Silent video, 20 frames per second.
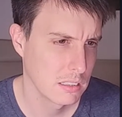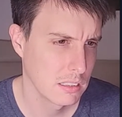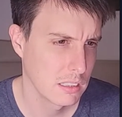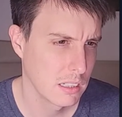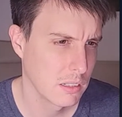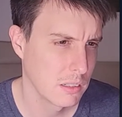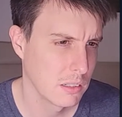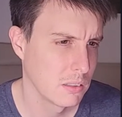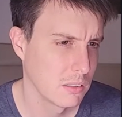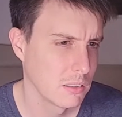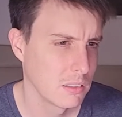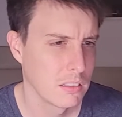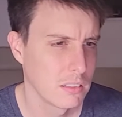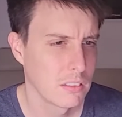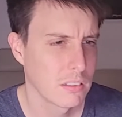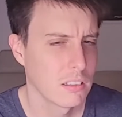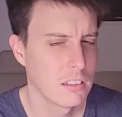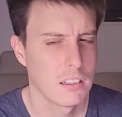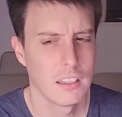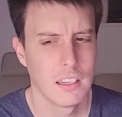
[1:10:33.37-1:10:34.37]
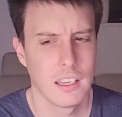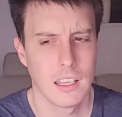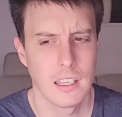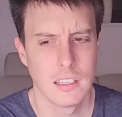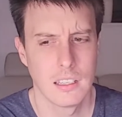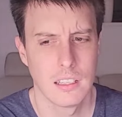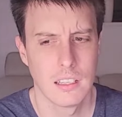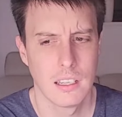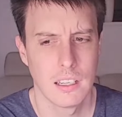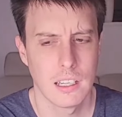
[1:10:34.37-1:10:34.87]
No, it's got an
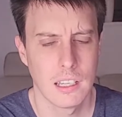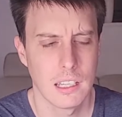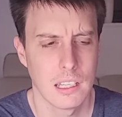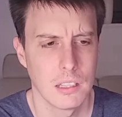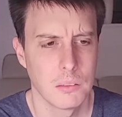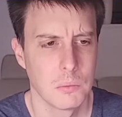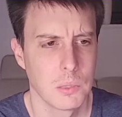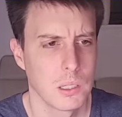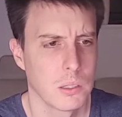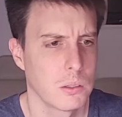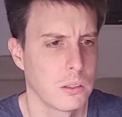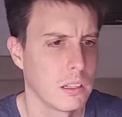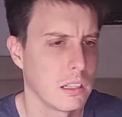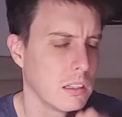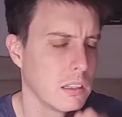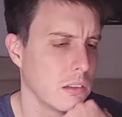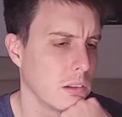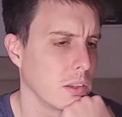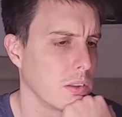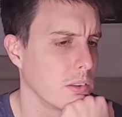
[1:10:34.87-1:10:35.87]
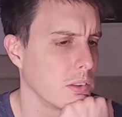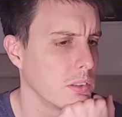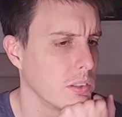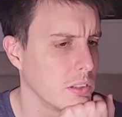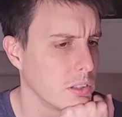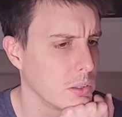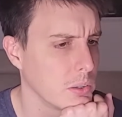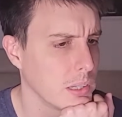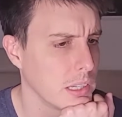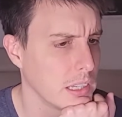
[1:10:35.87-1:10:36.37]
N and an E, and we already know there's
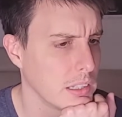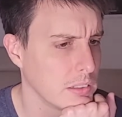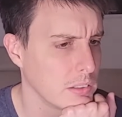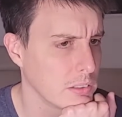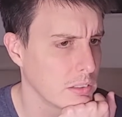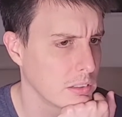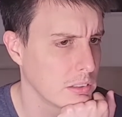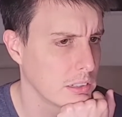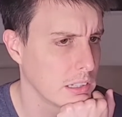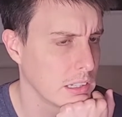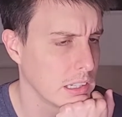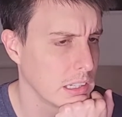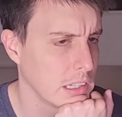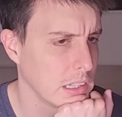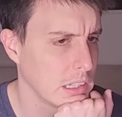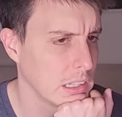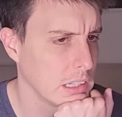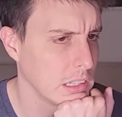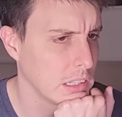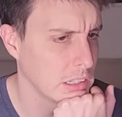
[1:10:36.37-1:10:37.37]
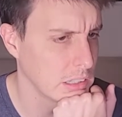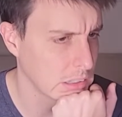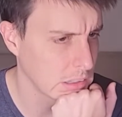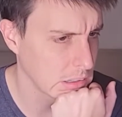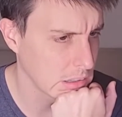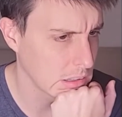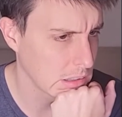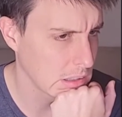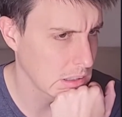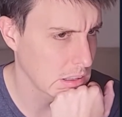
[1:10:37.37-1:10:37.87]
no N or an E.
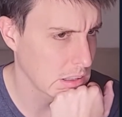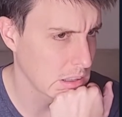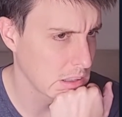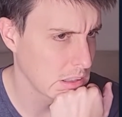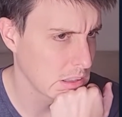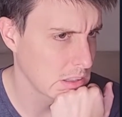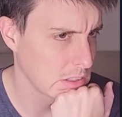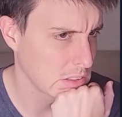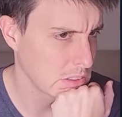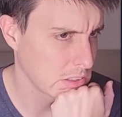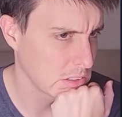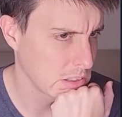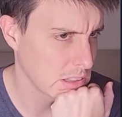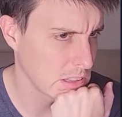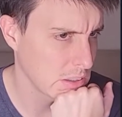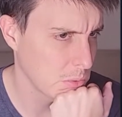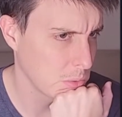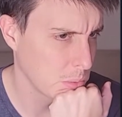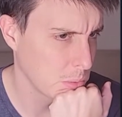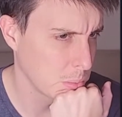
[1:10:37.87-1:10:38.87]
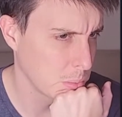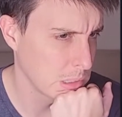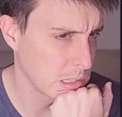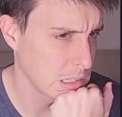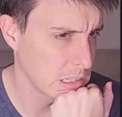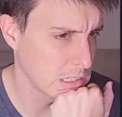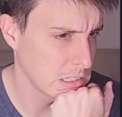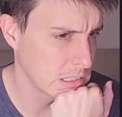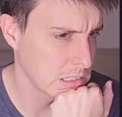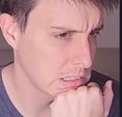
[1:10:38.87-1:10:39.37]
So that would
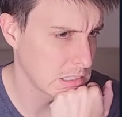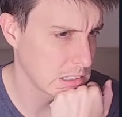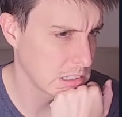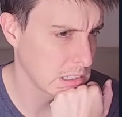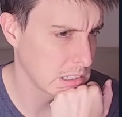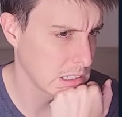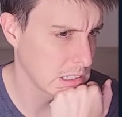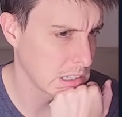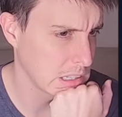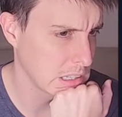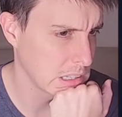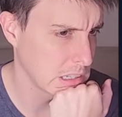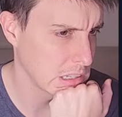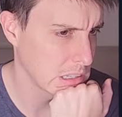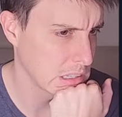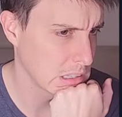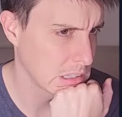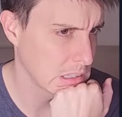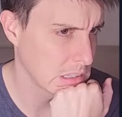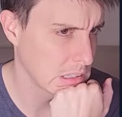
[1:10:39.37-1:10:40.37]
be silly.